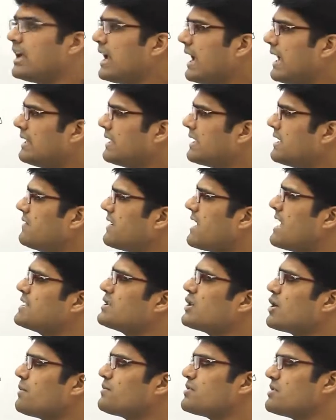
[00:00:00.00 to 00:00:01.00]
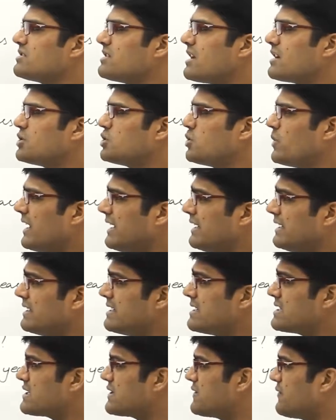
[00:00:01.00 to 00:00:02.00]
And the given answer options are 12
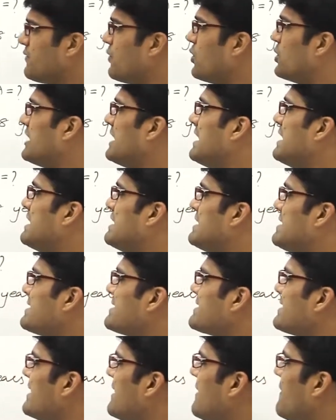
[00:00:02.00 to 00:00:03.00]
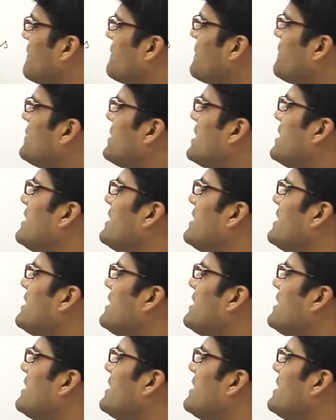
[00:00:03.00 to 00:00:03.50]
years, 14 years, 15